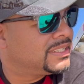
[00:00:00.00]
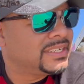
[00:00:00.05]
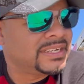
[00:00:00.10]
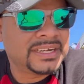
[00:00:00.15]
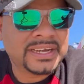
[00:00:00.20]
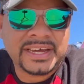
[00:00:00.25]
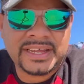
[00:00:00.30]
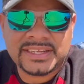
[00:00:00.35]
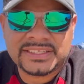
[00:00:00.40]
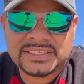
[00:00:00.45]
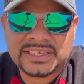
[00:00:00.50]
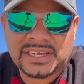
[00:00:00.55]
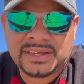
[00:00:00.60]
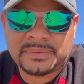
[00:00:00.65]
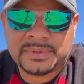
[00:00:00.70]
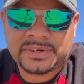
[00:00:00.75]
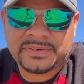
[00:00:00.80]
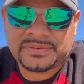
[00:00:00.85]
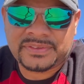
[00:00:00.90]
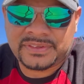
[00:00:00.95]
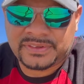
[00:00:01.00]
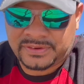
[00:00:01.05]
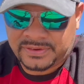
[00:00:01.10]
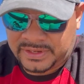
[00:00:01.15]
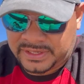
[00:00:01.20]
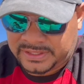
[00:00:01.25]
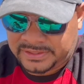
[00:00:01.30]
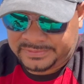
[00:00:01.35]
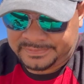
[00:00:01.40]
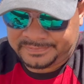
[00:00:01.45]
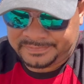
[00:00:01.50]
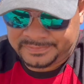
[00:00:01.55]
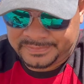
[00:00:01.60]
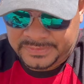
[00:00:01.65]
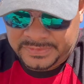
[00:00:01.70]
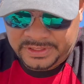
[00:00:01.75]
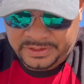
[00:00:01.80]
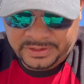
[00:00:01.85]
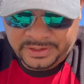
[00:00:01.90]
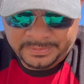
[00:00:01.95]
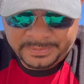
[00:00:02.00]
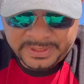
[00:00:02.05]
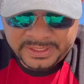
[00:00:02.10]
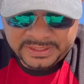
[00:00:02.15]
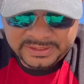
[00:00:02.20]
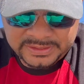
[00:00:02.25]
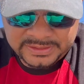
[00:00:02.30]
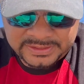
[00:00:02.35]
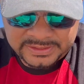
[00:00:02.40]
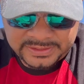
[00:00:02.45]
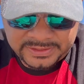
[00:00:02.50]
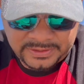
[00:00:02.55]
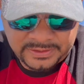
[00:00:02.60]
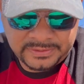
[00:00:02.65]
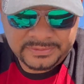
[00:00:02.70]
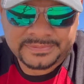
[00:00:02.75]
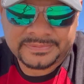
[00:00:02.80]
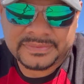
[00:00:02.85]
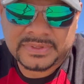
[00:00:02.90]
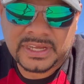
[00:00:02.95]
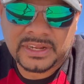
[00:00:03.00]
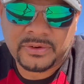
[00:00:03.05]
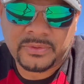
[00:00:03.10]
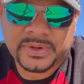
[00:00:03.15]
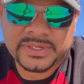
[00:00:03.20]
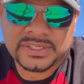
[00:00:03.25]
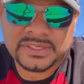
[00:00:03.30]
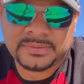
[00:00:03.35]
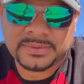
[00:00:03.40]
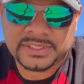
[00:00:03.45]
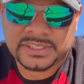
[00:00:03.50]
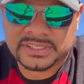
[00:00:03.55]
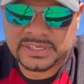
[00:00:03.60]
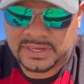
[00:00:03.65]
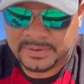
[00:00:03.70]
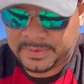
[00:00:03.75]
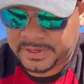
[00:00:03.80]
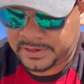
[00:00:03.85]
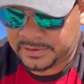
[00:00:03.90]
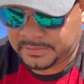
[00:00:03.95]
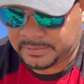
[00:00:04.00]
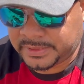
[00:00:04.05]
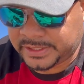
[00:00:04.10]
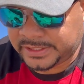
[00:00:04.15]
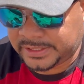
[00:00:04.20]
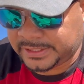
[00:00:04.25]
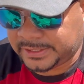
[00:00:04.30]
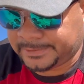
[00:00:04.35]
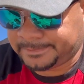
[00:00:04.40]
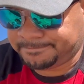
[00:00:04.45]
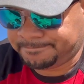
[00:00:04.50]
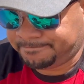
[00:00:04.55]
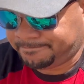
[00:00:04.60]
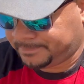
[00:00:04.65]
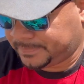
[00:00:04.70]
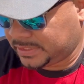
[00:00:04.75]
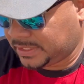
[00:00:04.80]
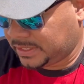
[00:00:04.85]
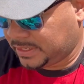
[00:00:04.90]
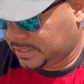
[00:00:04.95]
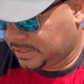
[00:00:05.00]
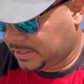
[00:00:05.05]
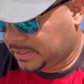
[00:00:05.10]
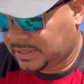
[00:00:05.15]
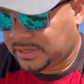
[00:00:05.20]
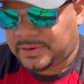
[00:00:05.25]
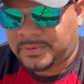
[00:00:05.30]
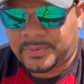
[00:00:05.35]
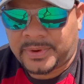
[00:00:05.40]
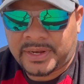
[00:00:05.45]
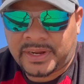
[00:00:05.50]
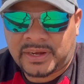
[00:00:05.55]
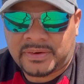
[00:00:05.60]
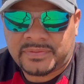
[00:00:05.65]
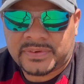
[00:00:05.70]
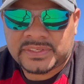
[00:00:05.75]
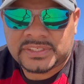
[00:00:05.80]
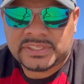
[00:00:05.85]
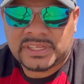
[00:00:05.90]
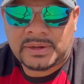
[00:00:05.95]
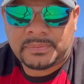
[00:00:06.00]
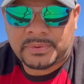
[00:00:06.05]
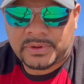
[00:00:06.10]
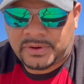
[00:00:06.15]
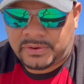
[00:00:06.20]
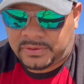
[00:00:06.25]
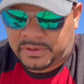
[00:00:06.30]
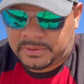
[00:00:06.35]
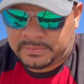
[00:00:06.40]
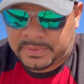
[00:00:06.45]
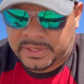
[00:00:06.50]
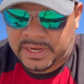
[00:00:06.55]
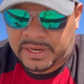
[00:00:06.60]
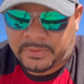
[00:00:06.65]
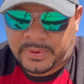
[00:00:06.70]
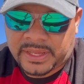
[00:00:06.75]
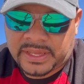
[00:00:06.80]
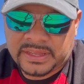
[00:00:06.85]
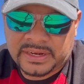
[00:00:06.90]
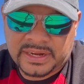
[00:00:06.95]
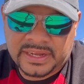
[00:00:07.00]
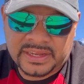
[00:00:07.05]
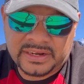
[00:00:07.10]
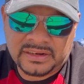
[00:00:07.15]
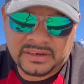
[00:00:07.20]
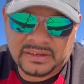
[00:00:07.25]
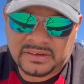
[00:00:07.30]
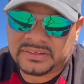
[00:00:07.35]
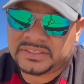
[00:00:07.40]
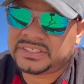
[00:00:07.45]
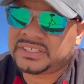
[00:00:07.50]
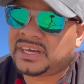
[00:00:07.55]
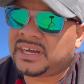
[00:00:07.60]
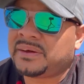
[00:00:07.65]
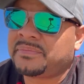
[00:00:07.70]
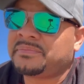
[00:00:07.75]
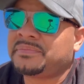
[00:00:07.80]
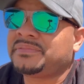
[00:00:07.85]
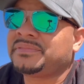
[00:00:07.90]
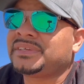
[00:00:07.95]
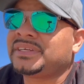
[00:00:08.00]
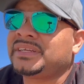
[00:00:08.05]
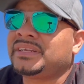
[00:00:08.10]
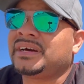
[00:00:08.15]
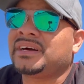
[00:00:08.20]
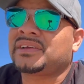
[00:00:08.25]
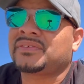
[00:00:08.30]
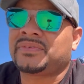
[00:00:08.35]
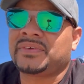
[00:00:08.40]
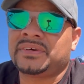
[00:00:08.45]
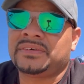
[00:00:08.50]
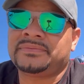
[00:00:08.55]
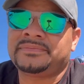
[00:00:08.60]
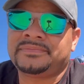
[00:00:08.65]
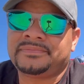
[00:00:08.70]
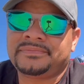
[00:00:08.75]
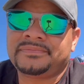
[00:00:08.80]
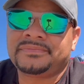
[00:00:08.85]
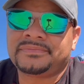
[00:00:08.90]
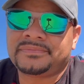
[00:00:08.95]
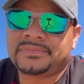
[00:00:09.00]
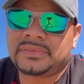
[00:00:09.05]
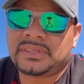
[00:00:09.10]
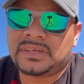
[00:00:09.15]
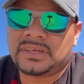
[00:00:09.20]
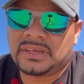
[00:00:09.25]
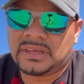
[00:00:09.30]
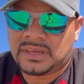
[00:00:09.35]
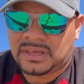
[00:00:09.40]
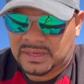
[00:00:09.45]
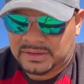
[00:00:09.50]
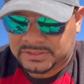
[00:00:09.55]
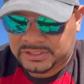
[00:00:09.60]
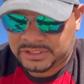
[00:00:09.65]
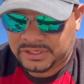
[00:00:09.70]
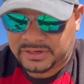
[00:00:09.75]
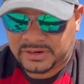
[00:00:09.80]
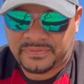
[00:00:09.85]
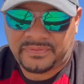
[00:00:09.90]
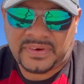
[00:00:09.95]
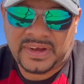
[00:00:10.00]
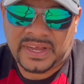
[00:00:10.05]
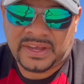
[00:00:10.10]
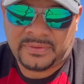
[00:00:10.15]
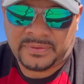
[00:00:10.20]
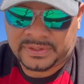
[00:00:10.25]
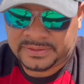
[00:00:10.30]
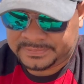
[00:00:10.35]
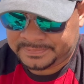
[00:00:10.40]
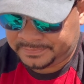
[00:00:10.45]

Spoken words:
had a timer to 30 minutes, so I don't waste too much time here. But went off and stopped recording. But anyway, could I get a local job in Knoxville? Sure can find one.